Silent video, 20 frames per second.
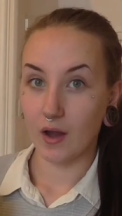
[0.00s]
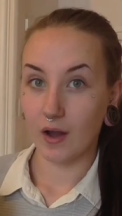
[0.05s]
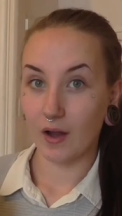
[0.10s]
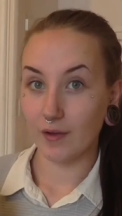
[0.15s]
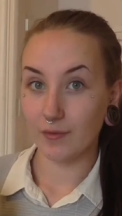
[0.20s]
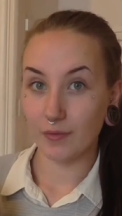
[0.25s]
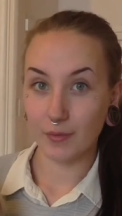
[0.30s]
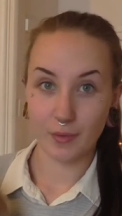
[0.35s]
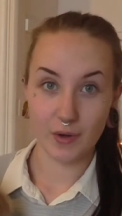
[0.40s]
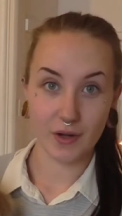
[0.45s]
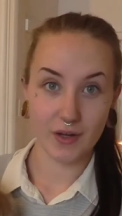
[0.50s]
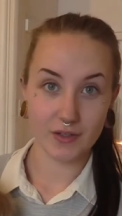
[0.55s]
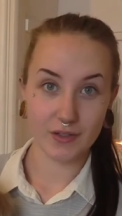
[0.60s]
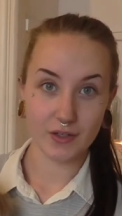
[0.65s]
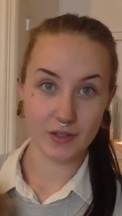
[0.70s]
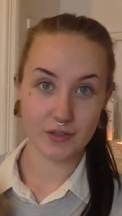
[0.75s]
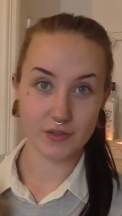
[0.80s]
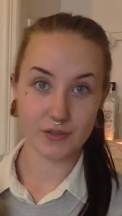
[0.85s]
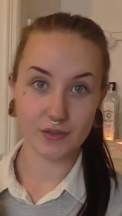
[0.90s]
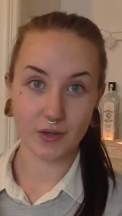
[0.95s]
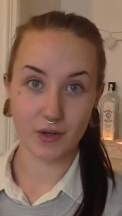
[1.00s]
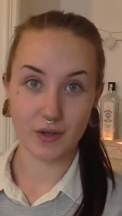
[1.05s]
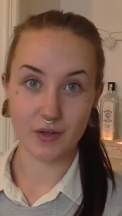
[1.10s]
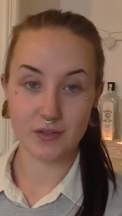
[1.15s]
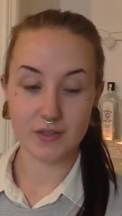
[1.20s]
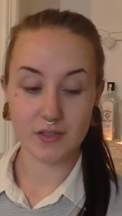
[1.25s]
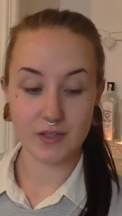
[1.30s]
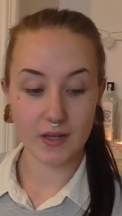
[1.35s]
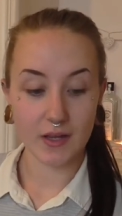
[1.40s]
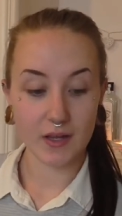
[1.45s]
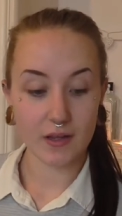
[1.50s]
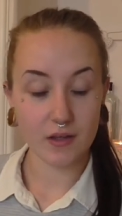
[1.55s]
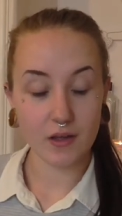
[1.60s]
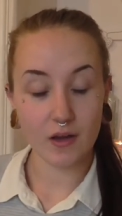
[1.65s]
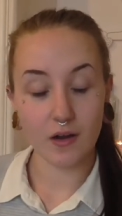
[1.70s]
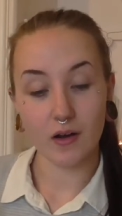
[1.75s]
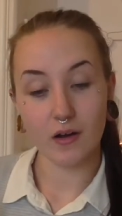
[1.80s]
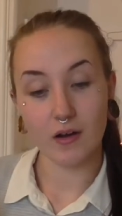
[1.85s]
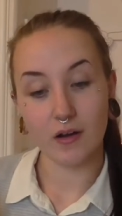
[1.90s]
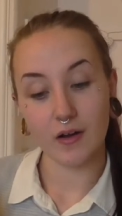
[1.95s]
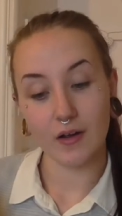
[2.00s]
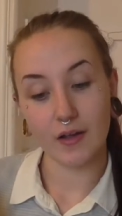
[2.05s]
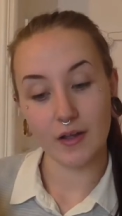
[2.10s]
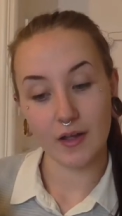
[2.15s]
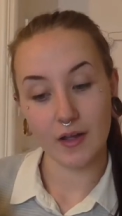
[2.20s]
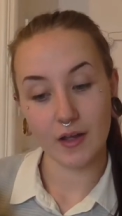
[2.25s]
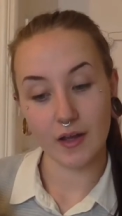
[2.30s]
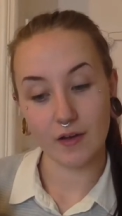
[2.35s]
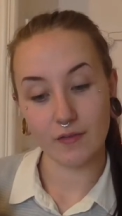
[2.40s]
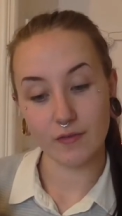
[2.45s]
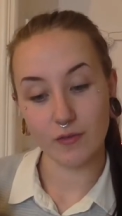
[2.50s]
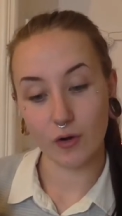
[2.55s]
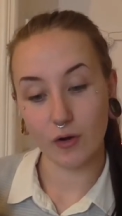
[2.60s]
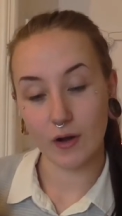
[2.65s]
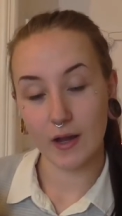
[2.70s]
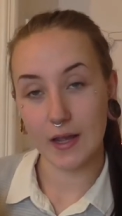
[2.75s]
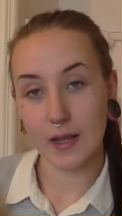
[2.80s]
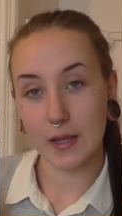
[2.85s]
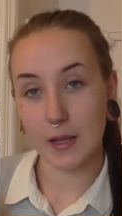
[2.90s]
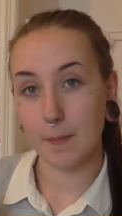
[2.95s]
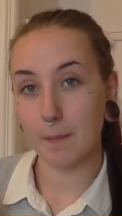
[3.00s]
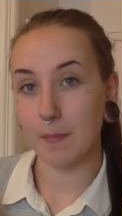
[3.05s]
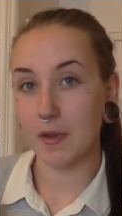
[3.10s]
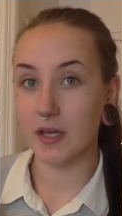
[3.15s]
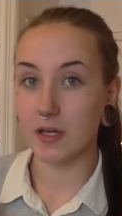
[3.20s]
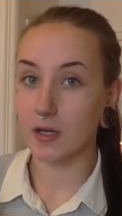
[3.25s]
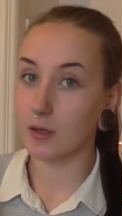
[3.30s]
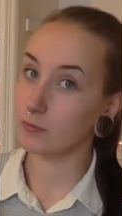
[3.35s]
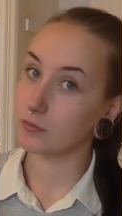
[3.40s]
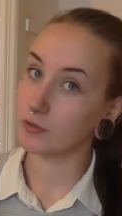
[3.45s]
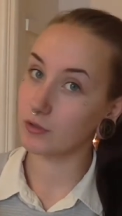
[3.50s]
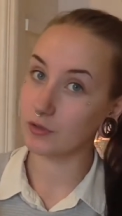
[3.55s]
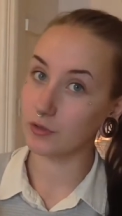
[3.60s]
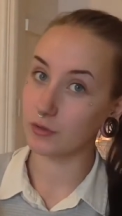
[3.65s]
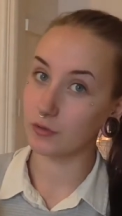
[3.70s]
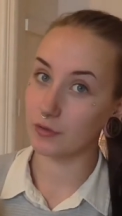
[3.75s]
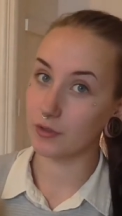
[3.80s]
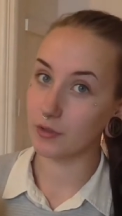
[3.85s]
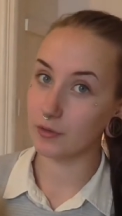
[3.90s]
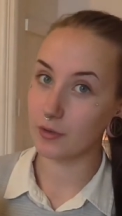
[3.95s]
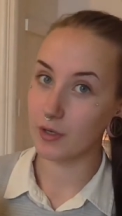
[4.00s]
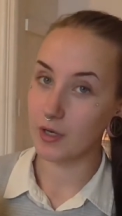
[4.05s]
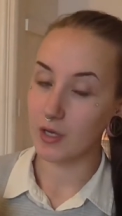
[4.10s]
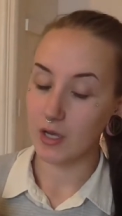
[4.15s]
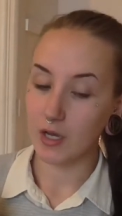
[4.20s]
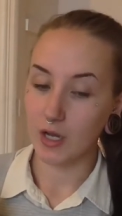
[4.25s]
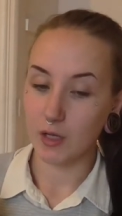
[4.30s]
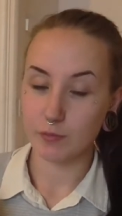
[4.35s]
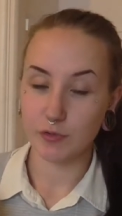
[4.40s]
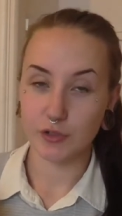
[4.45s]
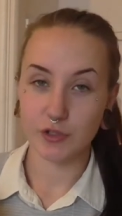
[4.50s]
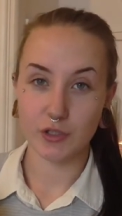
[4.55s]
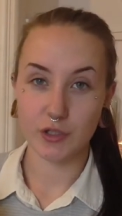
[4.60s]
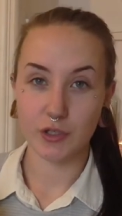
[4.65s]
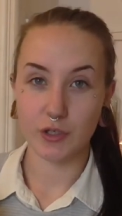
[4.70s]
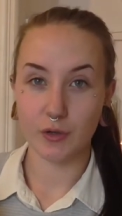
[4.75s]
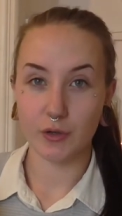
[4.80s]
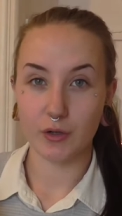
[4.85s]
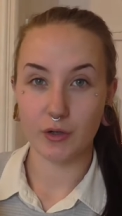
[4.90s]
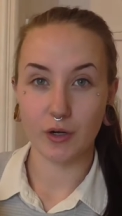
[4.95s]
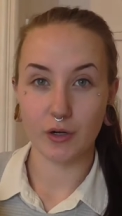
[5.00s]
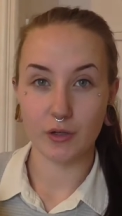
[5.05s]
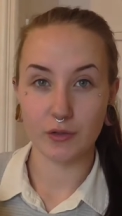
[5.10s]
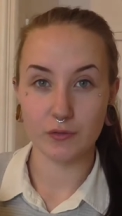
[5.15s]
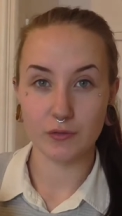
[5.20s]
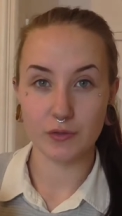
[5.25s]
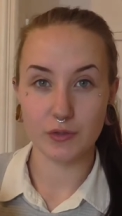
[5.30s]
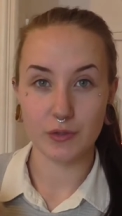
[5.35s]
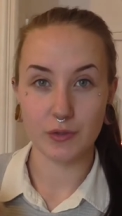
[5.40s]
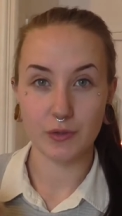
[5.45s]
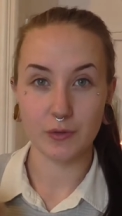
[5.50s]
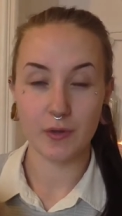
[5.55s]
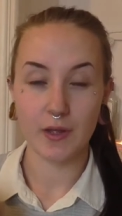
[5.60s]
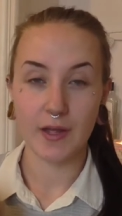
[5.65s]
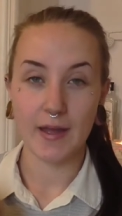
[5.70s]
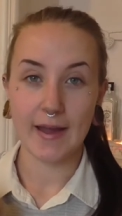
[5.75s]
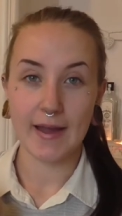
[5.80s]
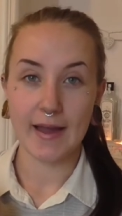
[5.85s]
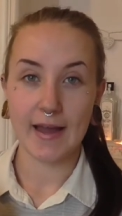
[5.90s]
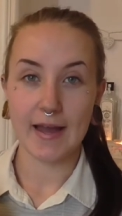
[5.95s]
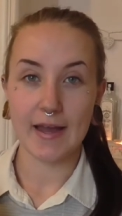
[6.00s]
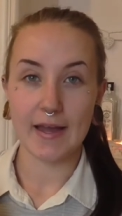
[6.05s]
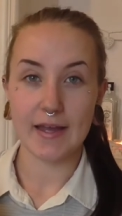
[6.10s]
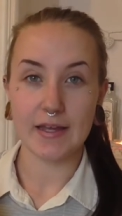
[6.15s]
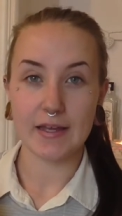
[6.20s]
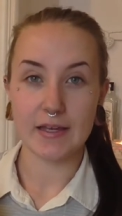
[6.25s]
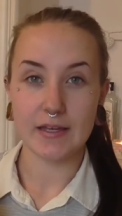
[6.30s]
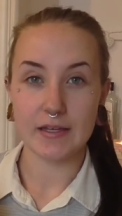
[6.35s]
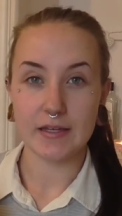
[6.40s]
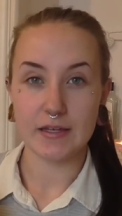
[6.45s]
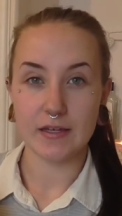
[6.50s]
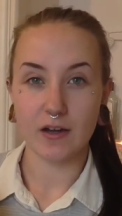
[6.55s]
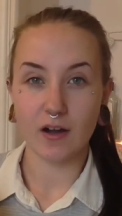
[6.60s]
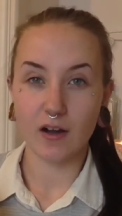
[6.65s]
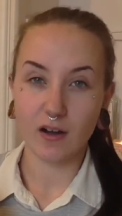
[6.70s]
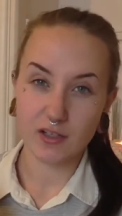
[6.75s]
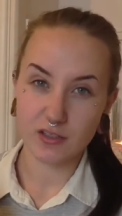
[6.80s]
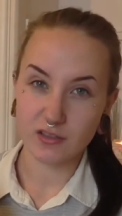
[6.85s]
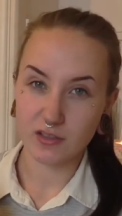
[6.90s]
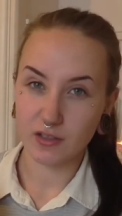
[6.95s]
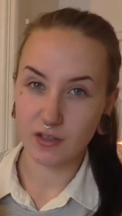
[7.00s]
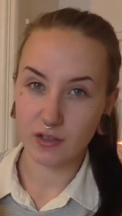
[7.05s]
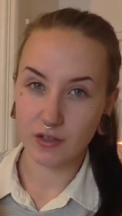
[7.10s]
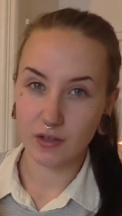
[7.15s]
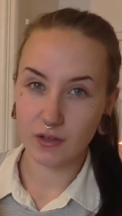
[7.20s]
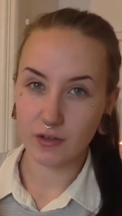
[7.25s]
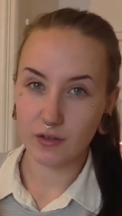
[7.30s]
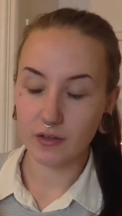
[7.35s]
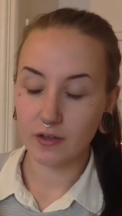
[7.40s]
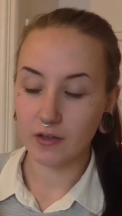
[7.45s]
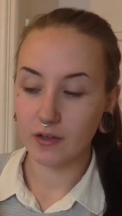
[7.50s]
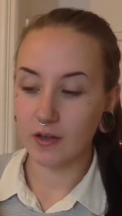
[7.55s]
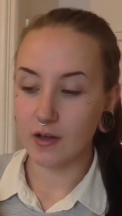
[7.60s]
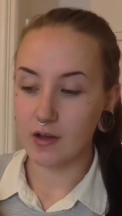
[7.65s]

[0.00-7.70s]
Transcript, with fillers: Hi everyone, so today I have got a makeup tutorial. I'm just going to kind of do a eyeshadow look.